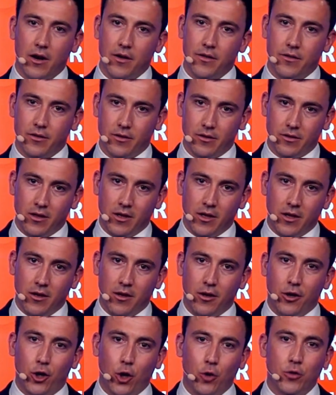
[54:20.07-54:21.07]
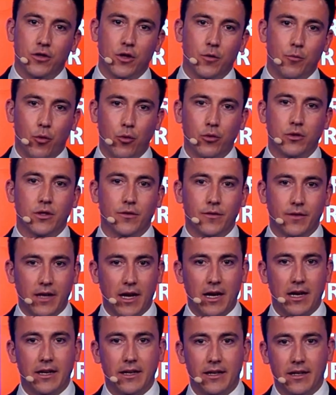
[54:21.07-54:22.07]
either close to the ports of
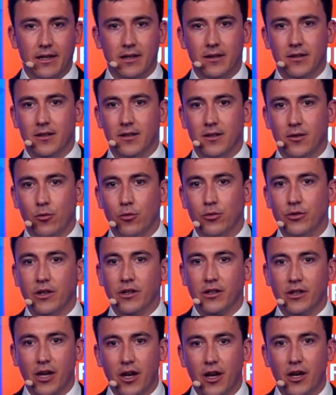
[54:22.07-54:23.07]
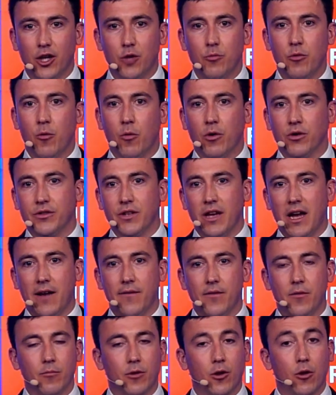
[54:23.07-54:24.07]
Calais or Dunkirk. You may want to
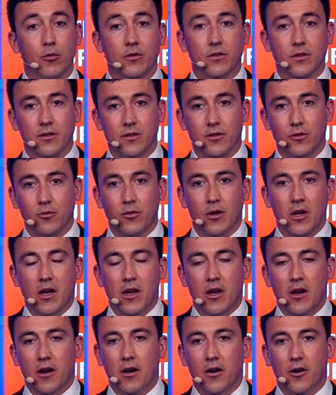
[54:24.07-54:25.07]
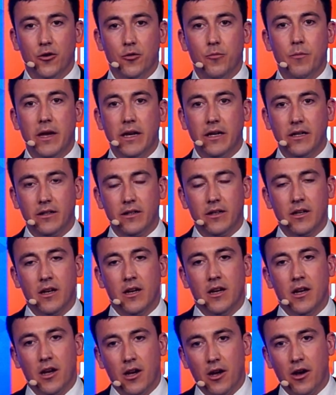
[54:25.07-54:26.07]
have them closer to the main
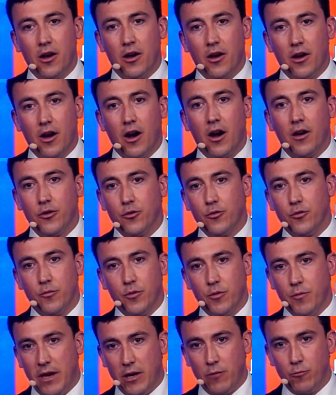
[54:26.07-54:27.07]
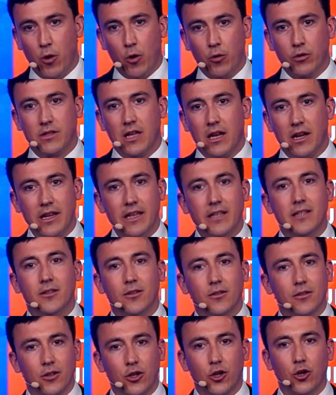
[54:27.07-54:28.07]
the main roads that lead
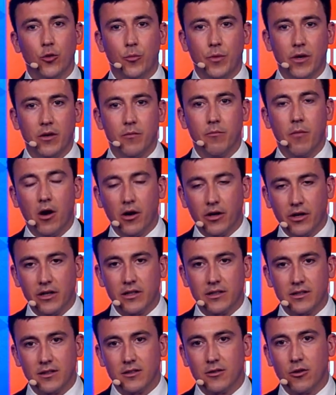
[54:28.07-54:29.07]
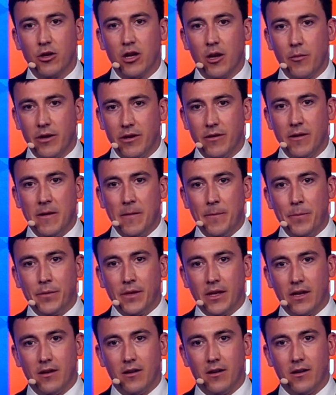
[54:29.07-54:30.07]
to European markets. So here, I mean,
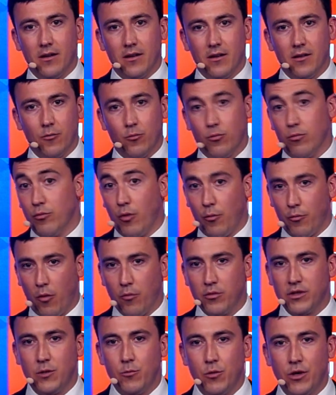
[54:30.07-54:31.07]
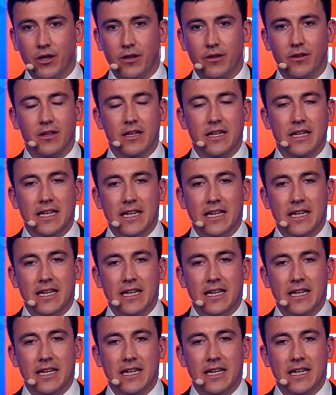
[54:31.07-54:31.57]
obviously we can